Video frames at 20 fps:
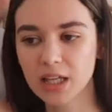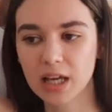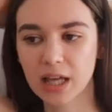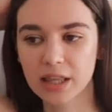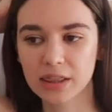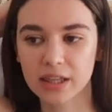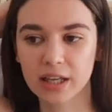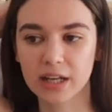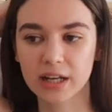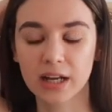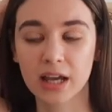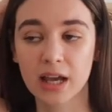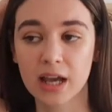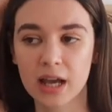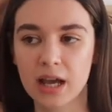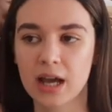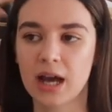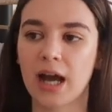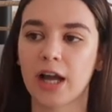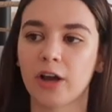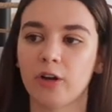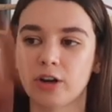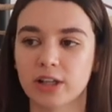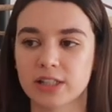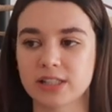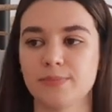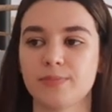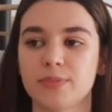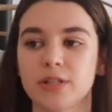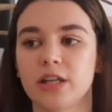And then I got
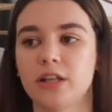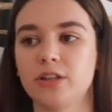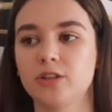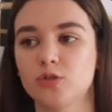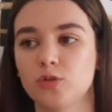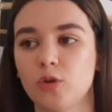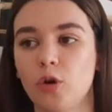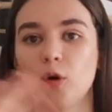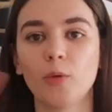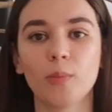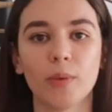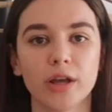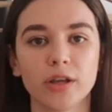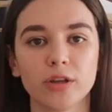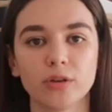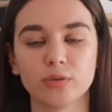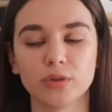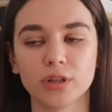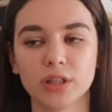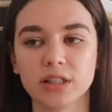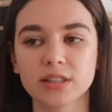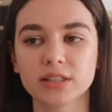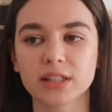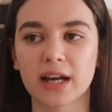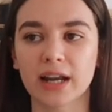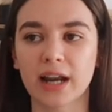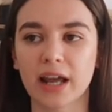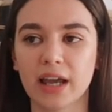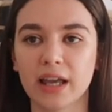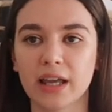accepted into all my unis,
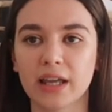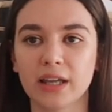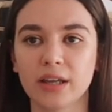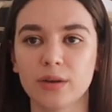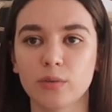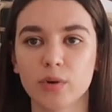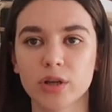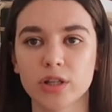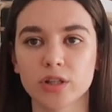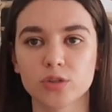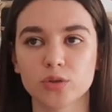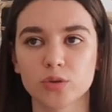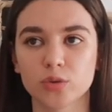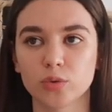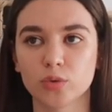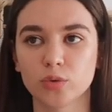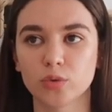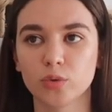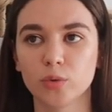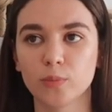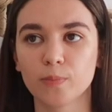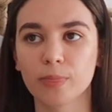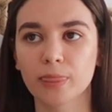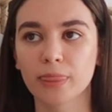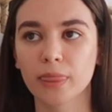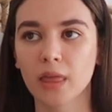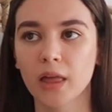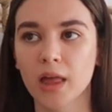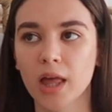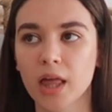and I went to
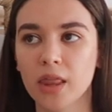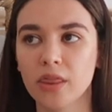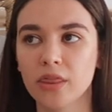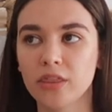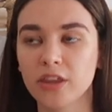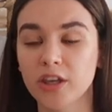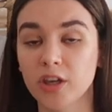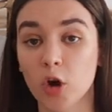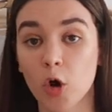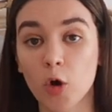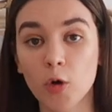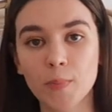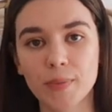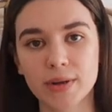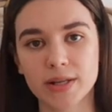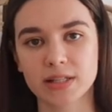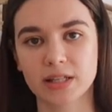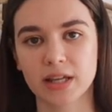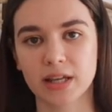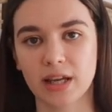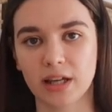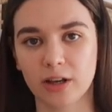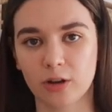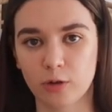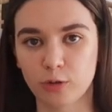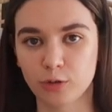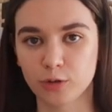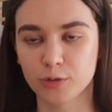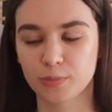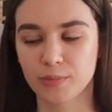the open day at
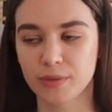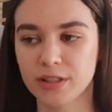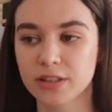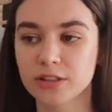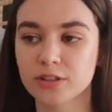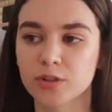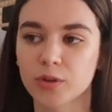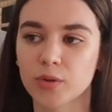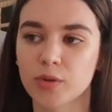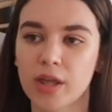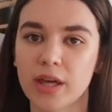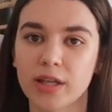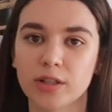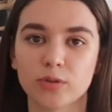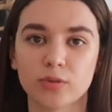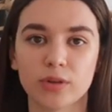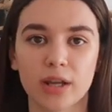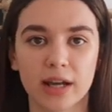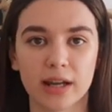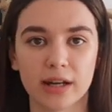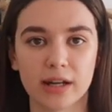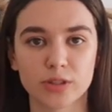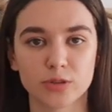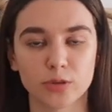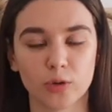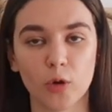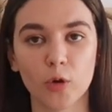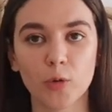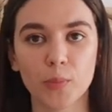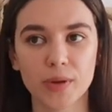Goldsmiths, so they do like a
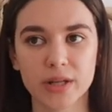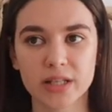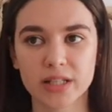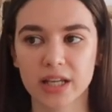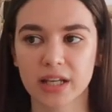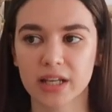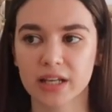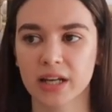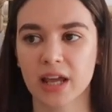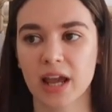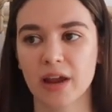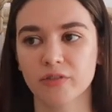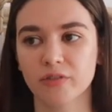little open day and